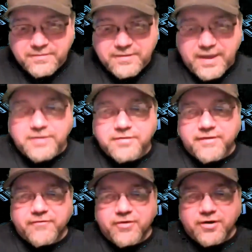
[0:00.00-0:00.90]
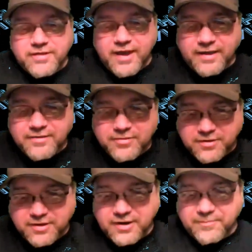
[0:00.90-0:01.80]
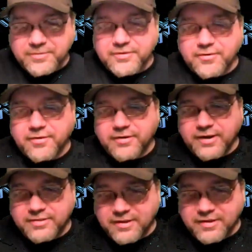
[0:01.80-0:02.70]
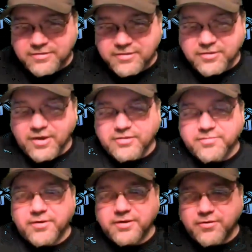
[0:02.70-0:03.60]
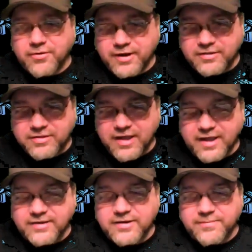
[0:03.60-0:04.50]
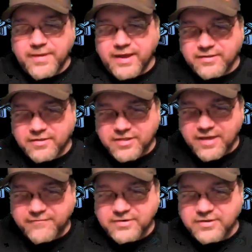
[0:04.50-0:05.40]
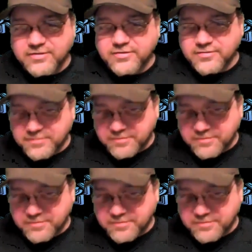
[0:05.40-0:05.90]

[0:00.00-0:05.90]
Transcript: Yeah, you oh, never like, heard that? Look it up on the Cornette oh. things. He talks about it. Cornette started it back in the 70s.